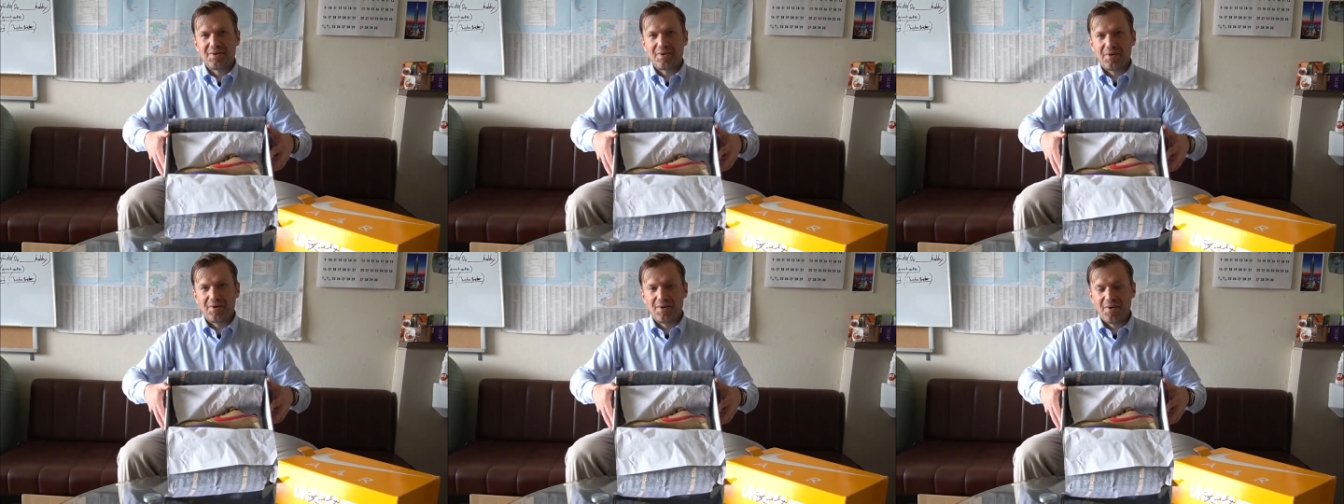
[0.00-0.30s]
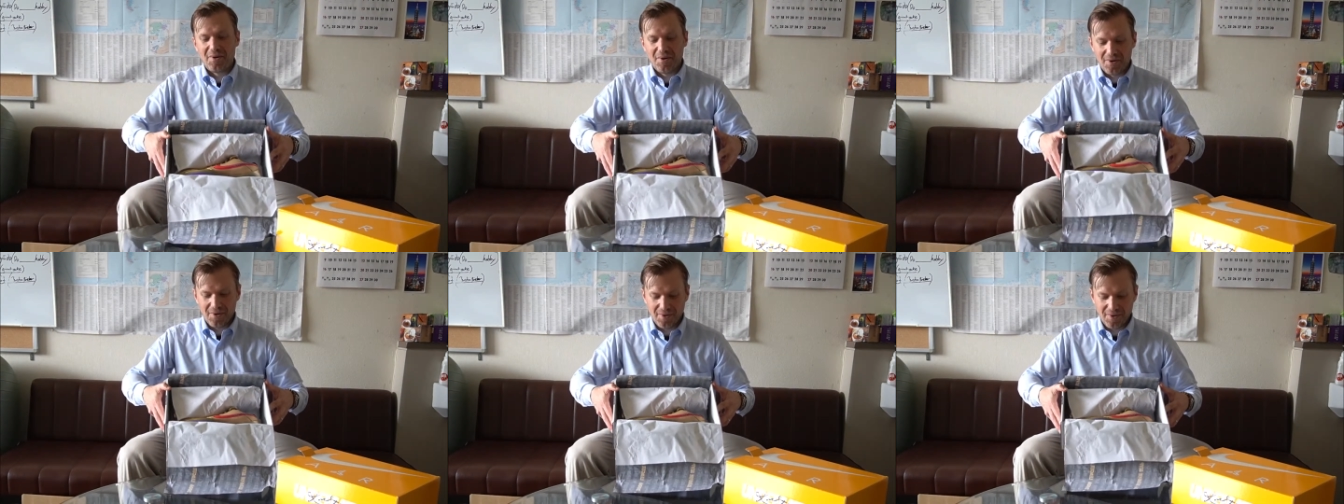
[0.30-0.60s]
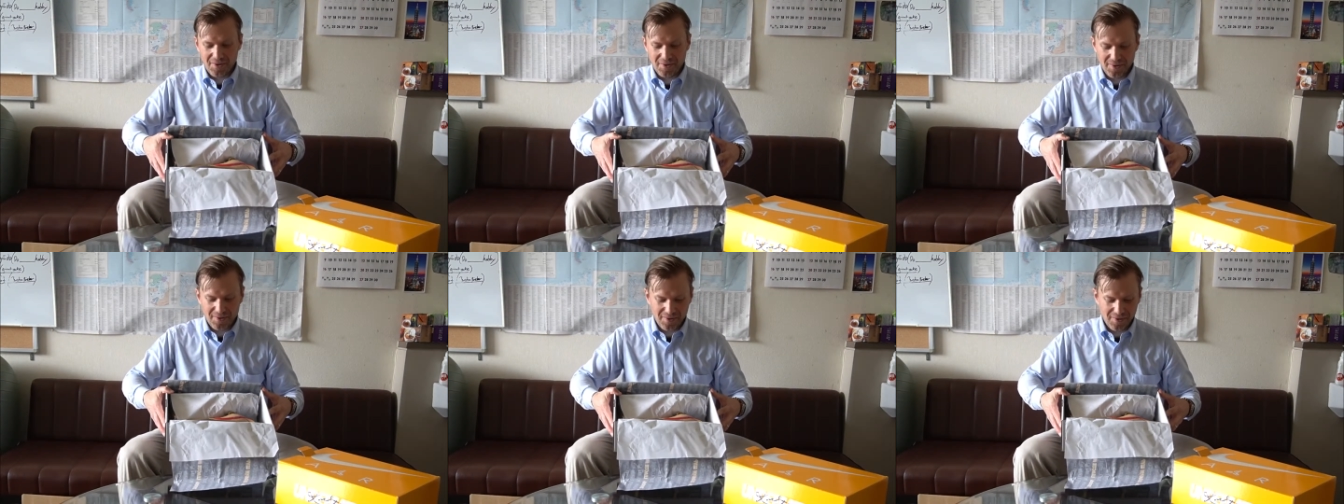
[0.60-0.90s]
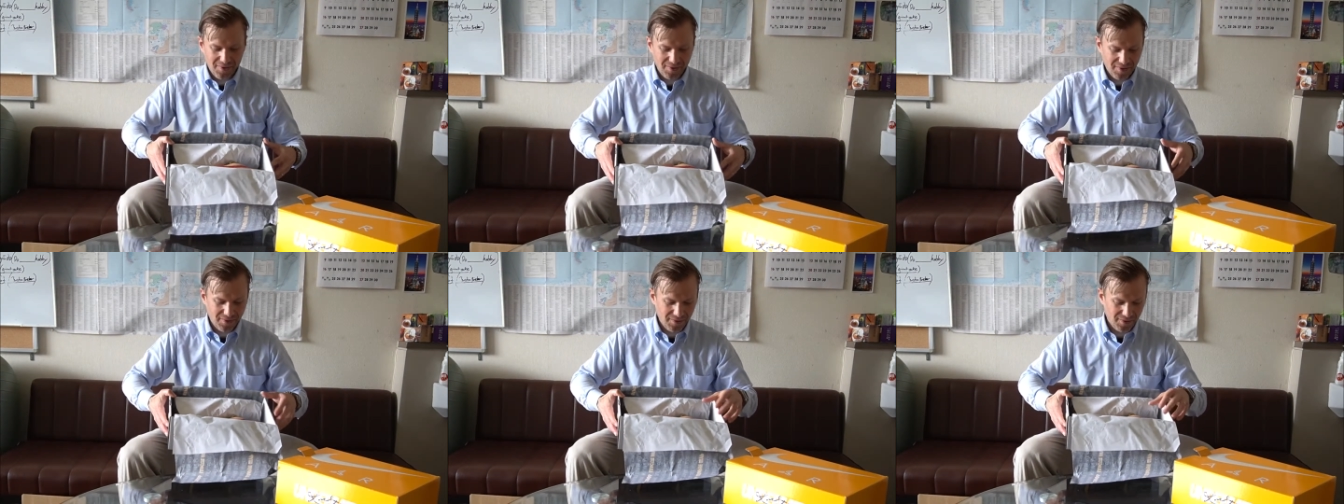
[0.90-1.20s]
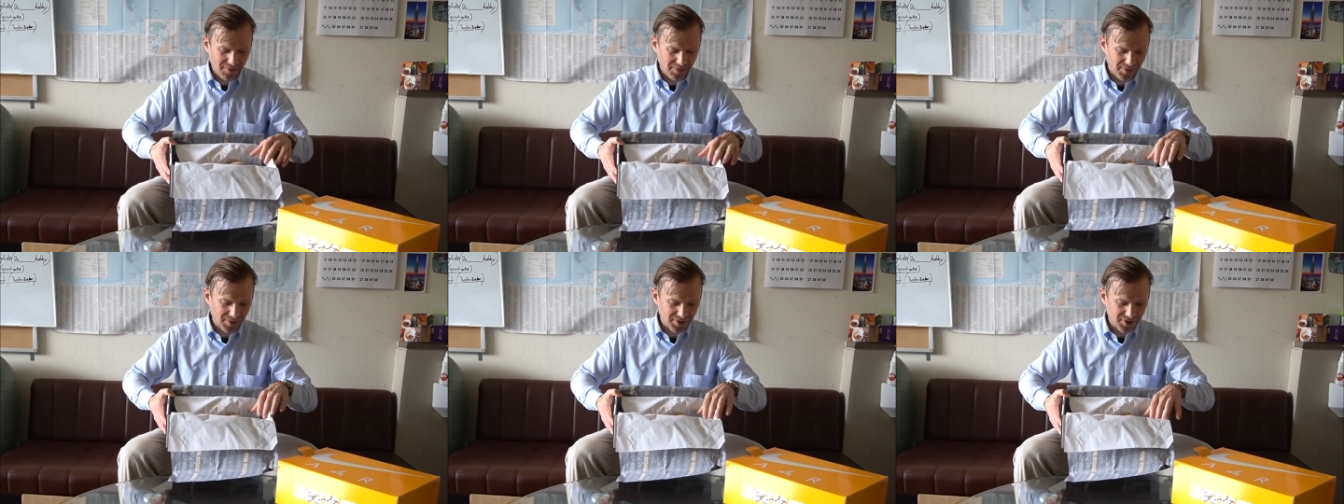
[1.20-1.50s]

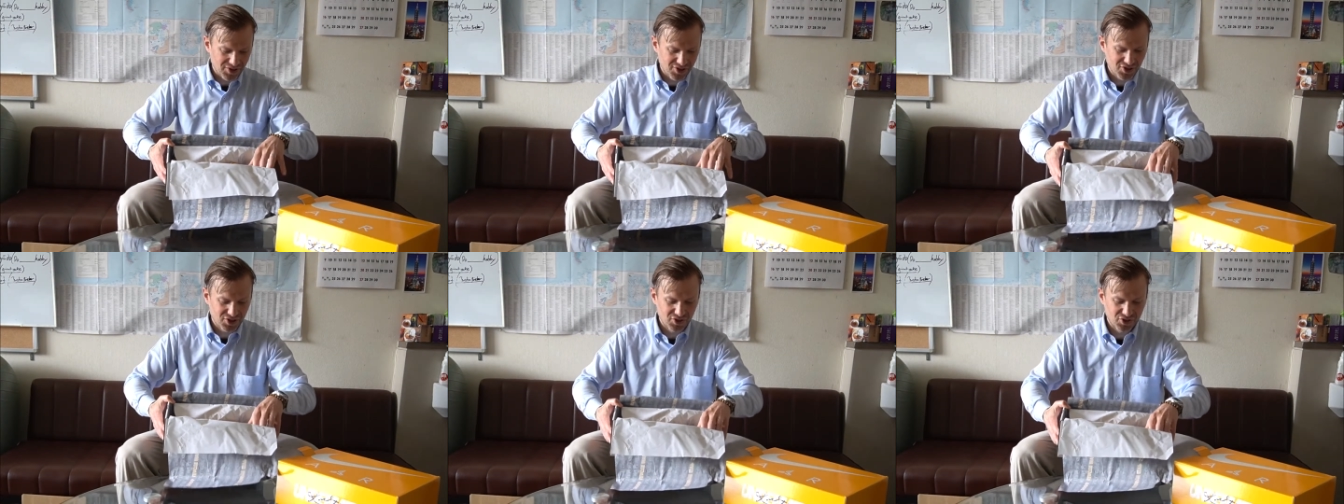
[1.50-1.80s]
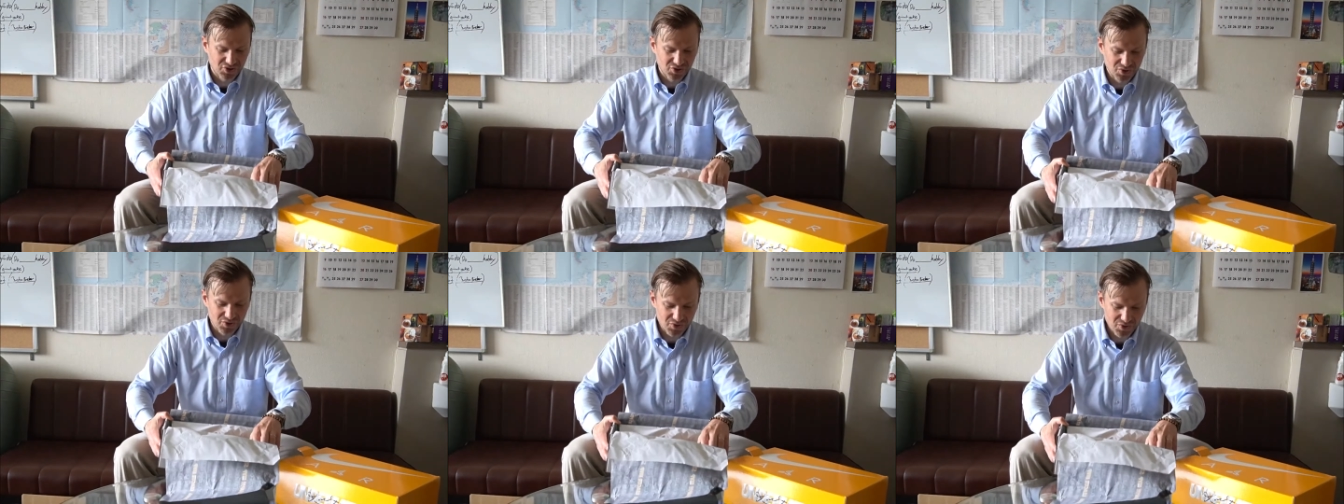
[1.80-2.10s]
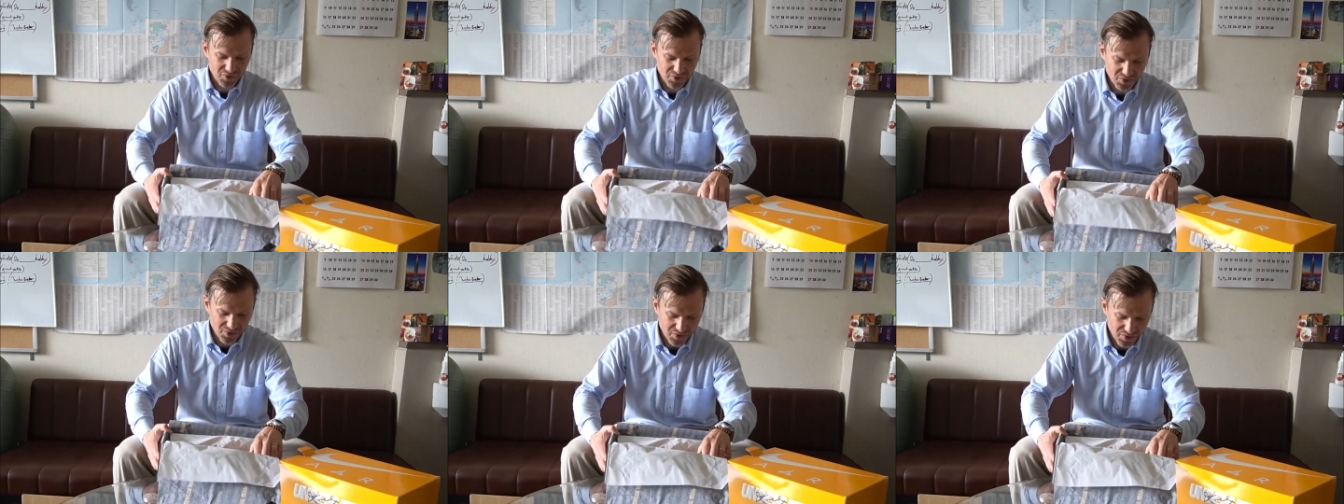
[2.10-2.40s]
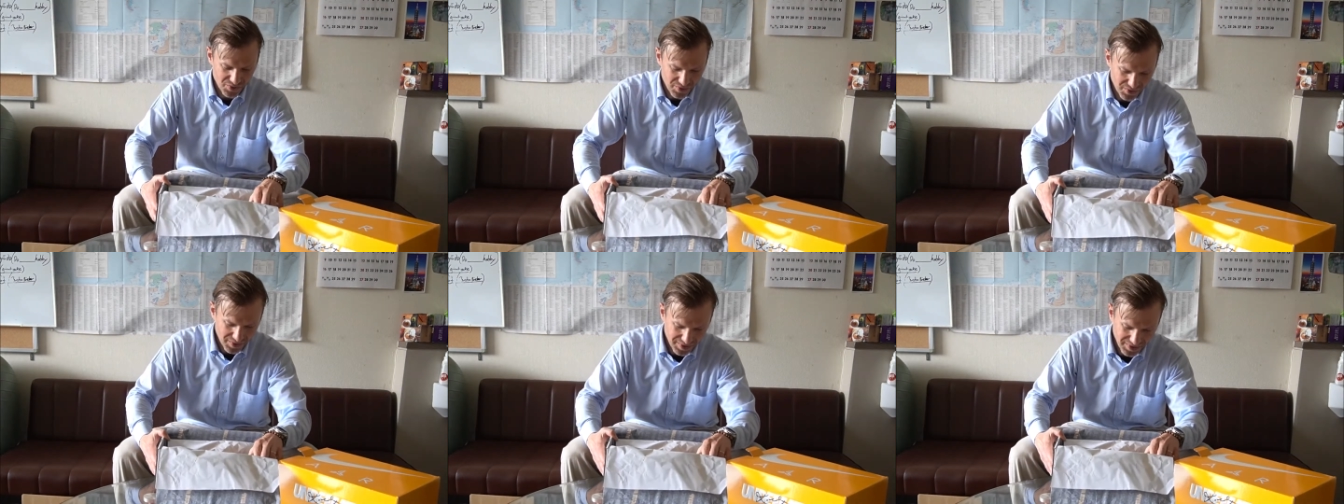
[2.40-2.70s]
Oh, the shoe.